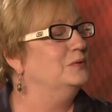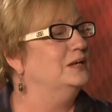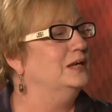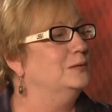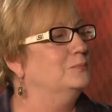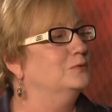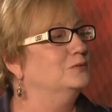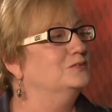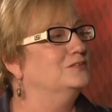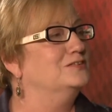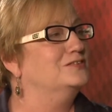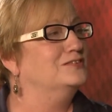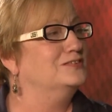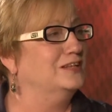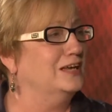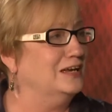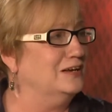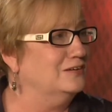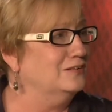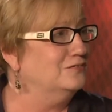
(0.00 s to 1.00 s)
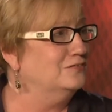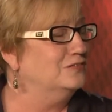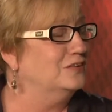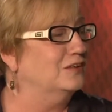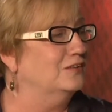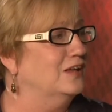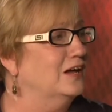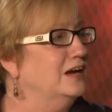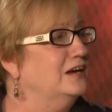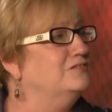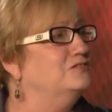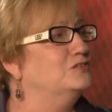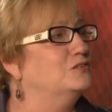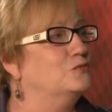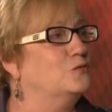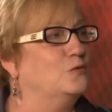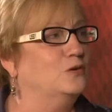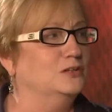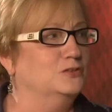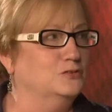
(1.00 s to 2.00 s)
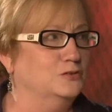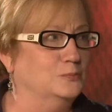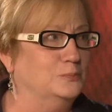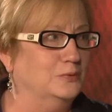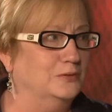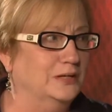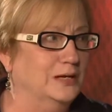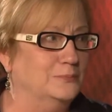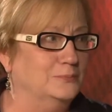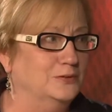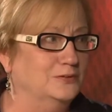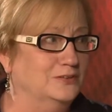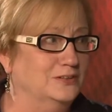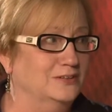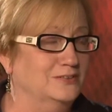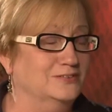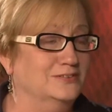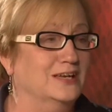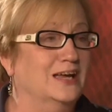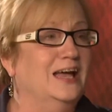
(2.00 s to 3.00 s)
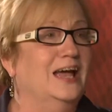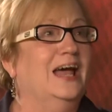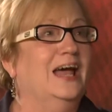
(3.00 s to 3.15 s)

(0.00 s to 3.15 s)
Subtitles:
been able to save the lives of quadruple amputees.